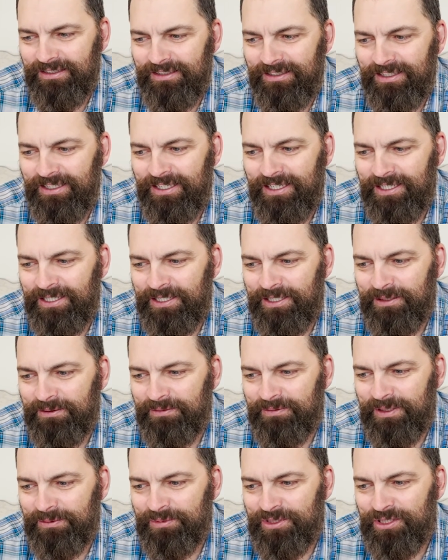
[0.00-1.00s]

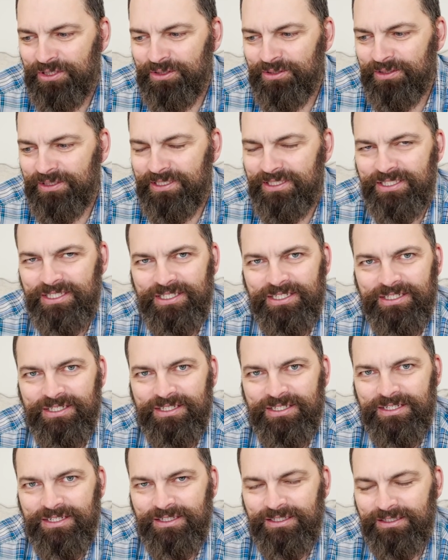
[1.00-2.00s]
I'm told it's
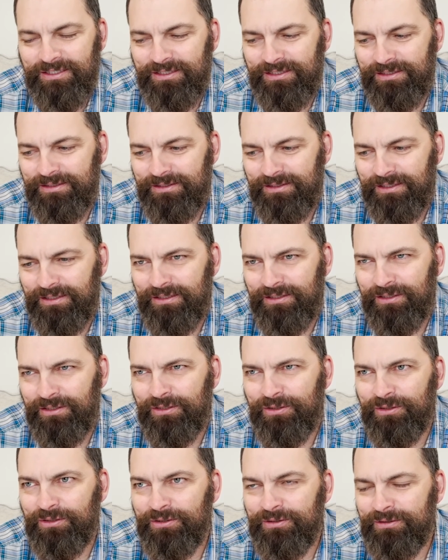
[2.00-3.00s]
just a
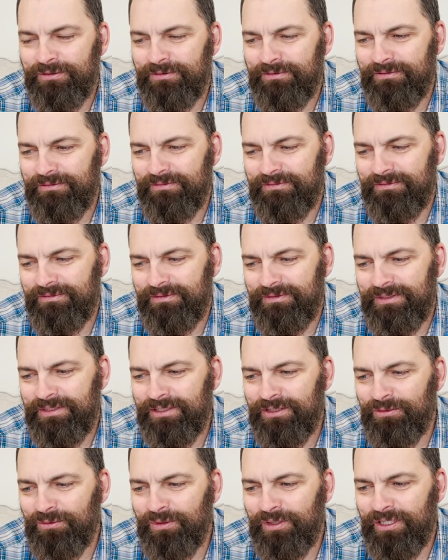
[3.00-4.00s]
hole in
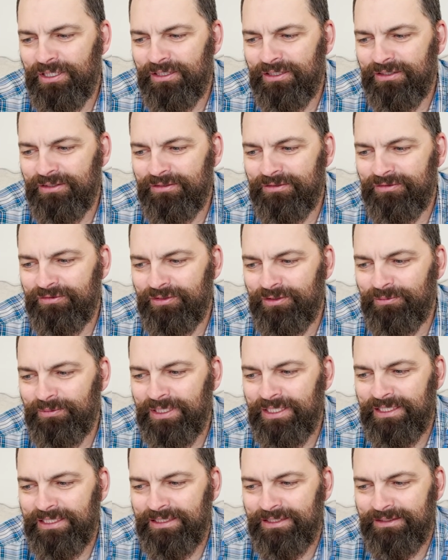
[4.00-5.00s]
the water for
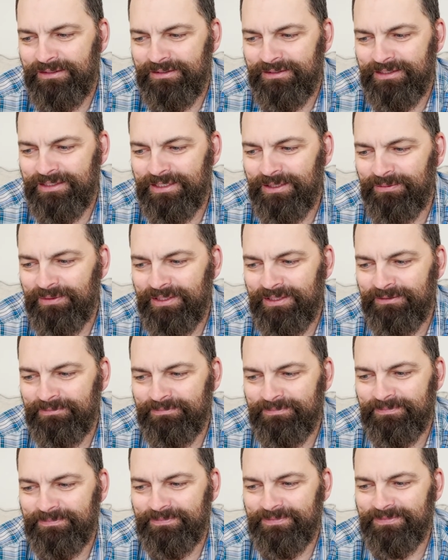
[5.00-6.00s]
money or something
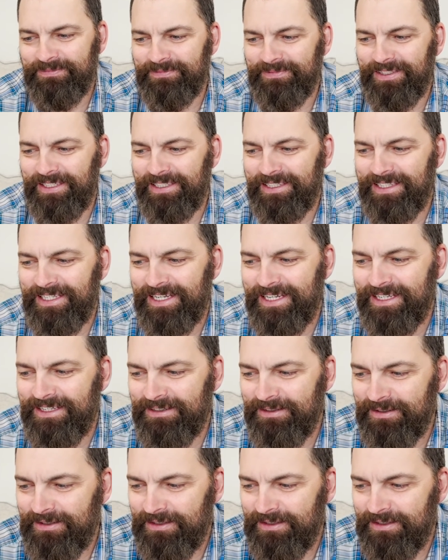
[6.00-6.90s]
like that.